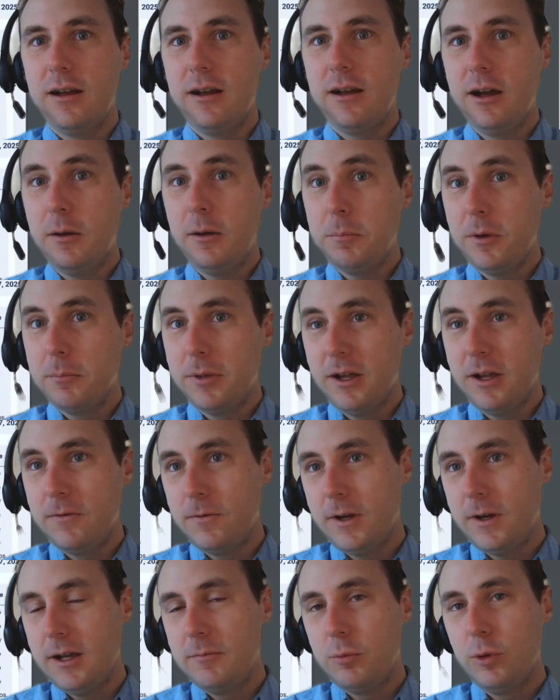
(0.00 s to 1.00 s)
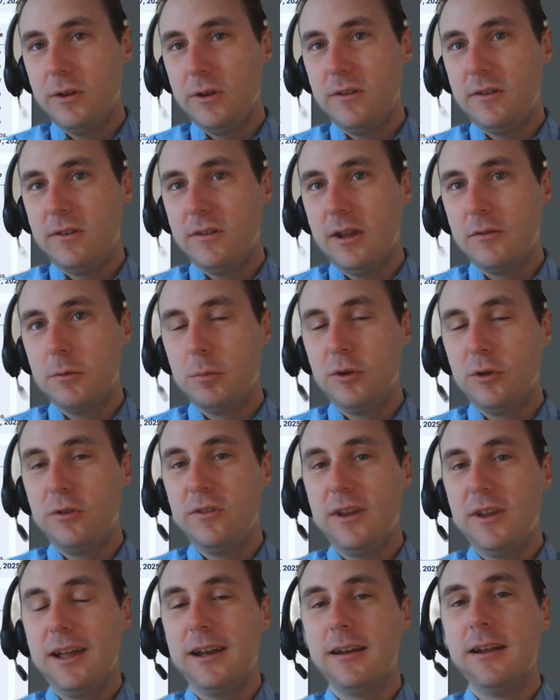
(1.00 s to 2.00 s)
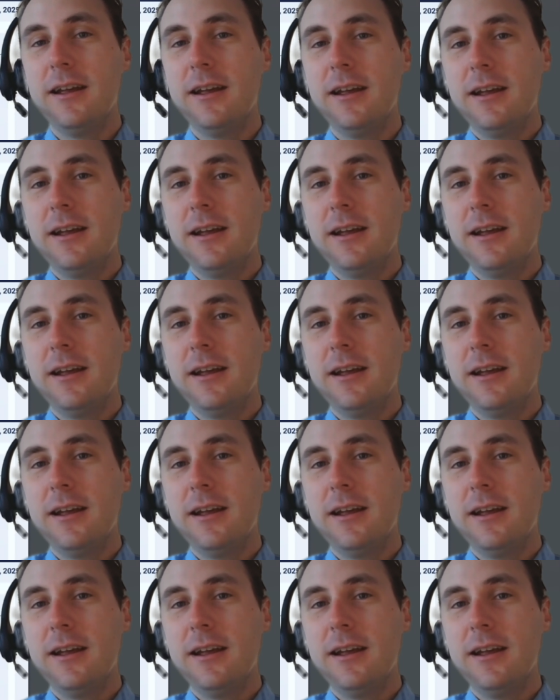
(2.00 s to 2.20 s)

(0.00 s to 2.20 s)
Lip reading: up by 5.7%.